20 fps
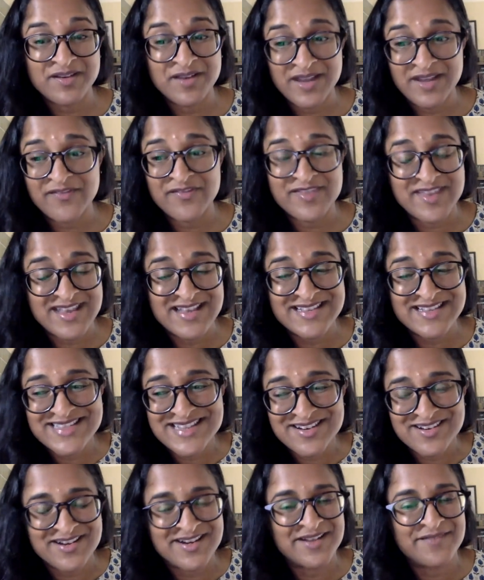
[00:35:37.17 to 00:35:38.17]
if, is
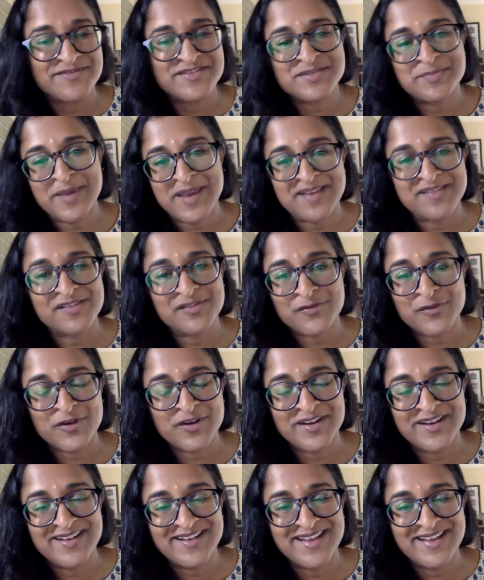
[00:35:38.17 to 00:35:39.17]
there enough space for
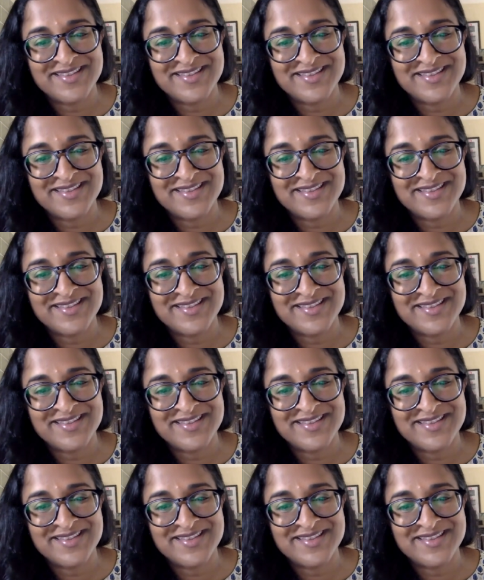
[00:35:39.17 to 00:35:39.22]
it